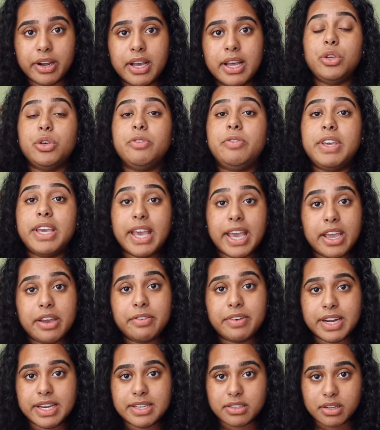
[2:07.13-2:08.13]
UVA
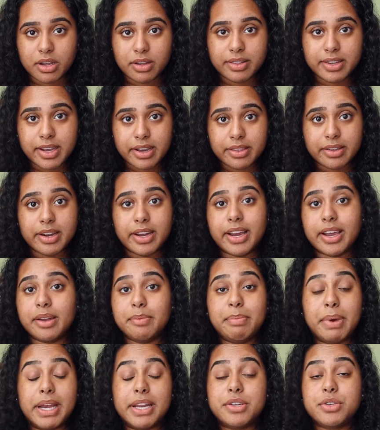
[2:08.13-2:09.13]
rays, on the other hand,
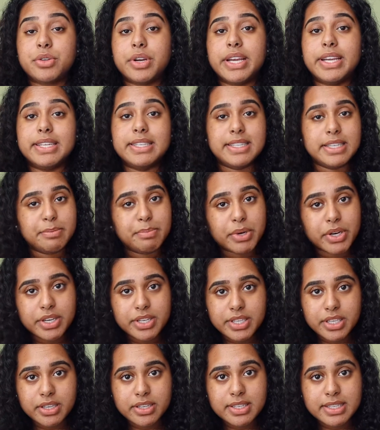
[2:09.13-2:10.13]
penetrate deeper
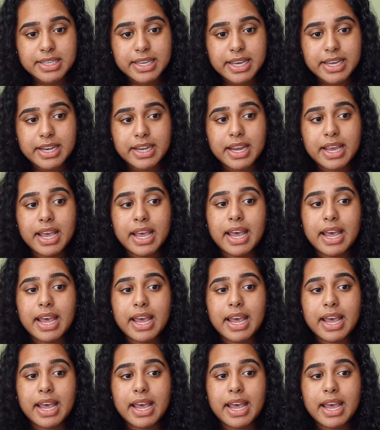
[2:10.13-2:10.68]
into your skin,